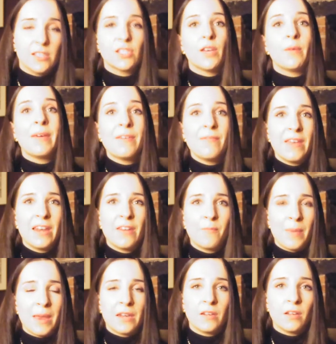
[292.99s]
So if he'd have
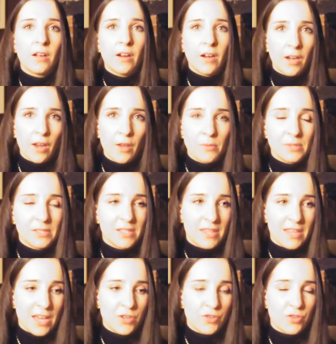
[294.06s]
been close to
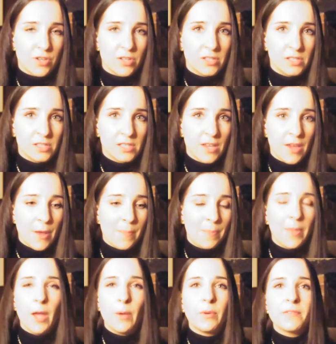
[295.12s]
the entrance,
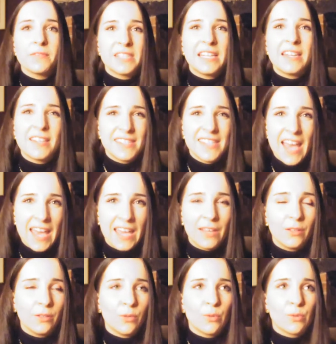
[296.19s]
I would have seen a
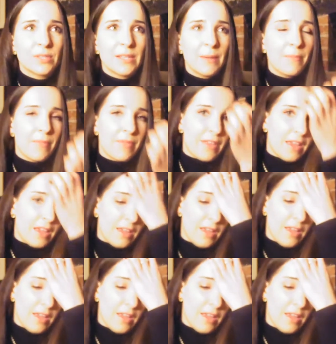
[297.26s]
tail or something.